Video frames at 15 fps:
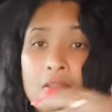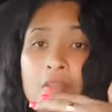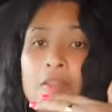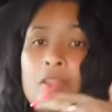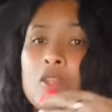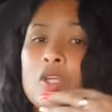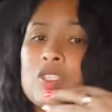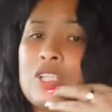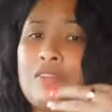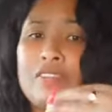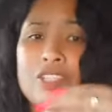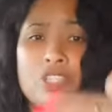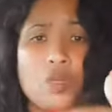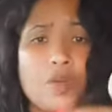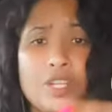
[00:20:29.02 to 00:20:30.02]
You know, so if
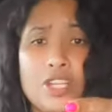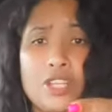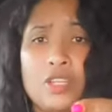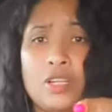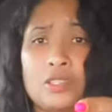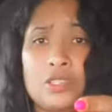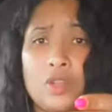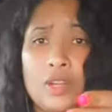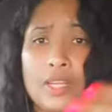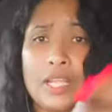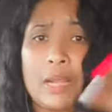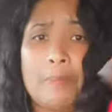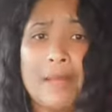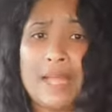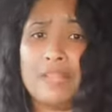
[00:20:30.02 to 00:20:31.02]
it's you and your nurse only,
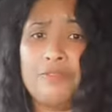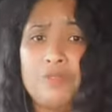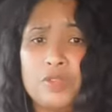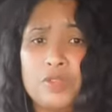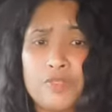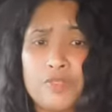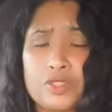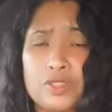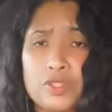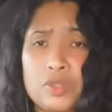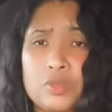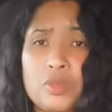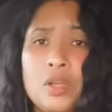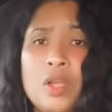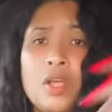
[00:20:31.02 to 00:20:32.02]
you're buying food for
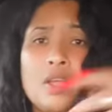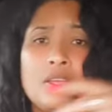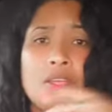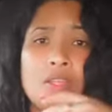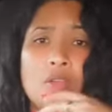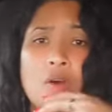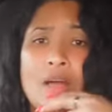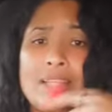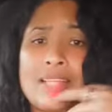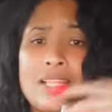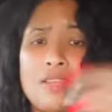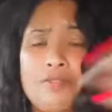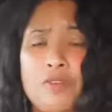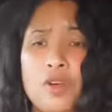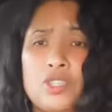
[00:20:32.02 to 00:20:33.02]
2. You know, and then
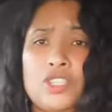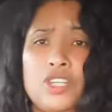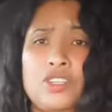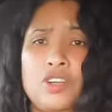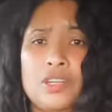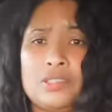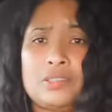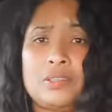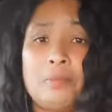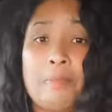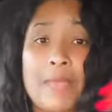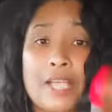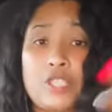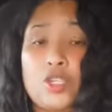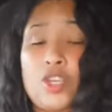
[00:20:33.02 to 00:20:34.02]
of course your nurse,
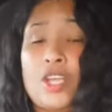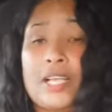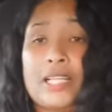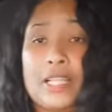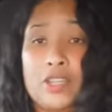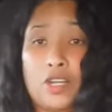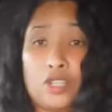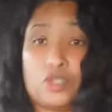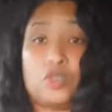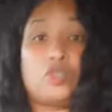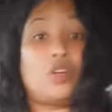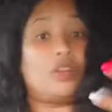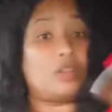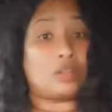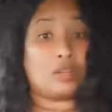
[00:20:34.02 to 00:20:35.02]
make sure you get a nurse who
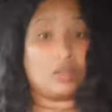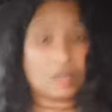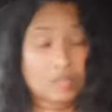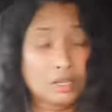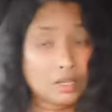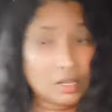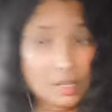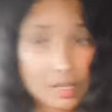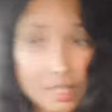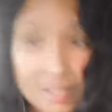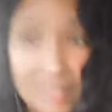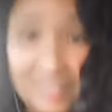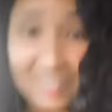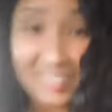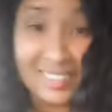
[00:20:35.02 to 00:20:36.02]
know how to cook.
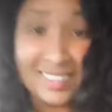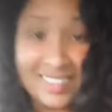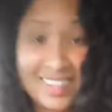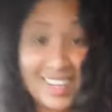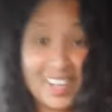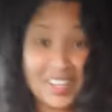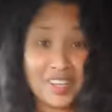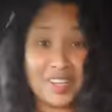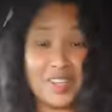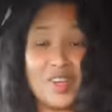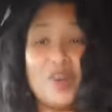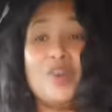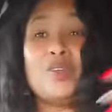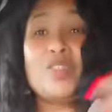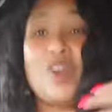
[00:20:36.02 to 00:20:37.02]
You
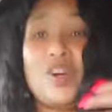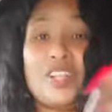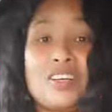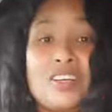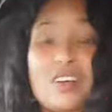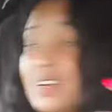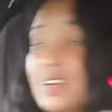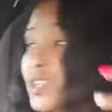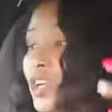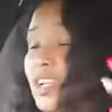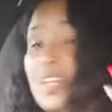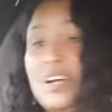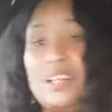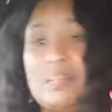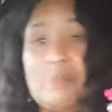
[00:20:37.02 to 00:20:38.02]
know, who know how to cook, because you're
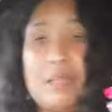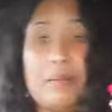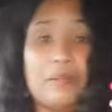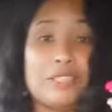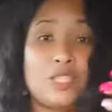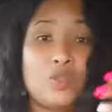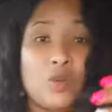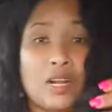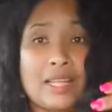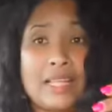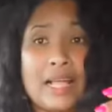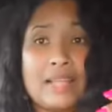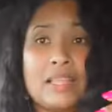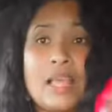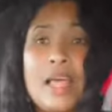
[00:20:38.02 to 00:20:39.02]
not going to be able to do all of
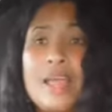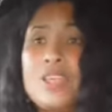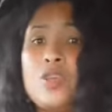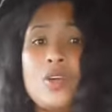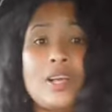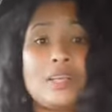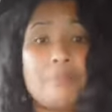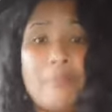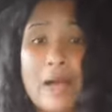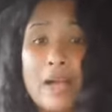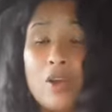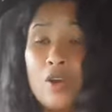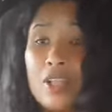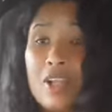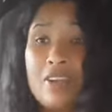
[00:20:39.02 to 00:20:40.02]
that. You could
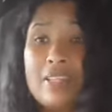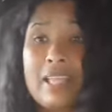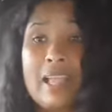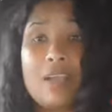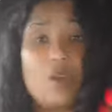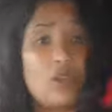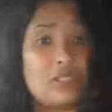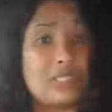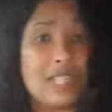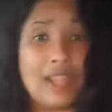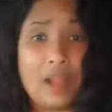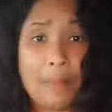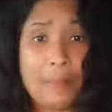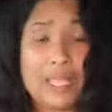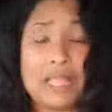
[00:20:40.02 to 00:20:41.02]
go down there, go to the
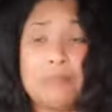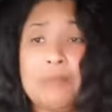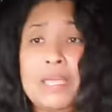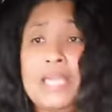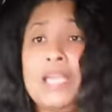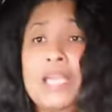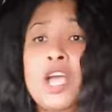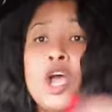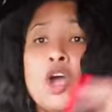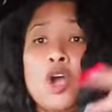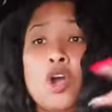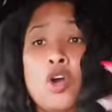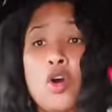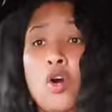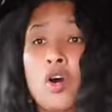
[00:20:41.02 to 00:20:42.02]

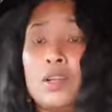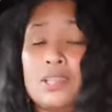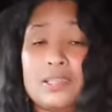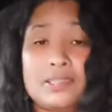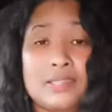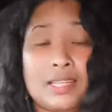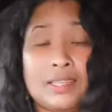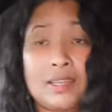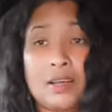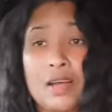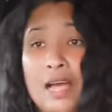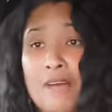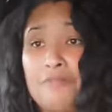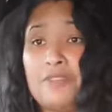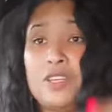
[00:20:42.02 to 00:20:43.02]
Airbnb, go
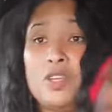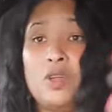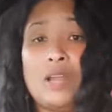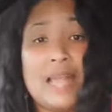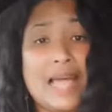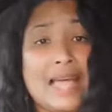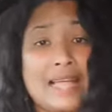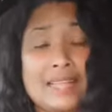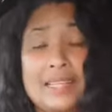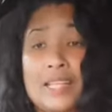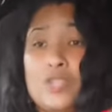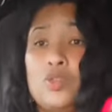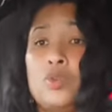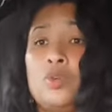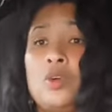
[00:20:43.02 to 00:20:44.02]
after you land and
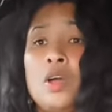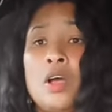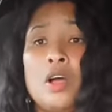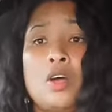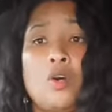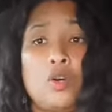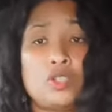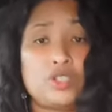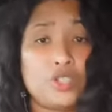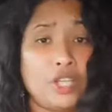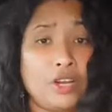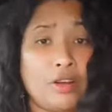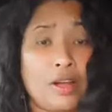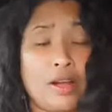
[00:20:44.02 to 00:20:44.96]
you go to your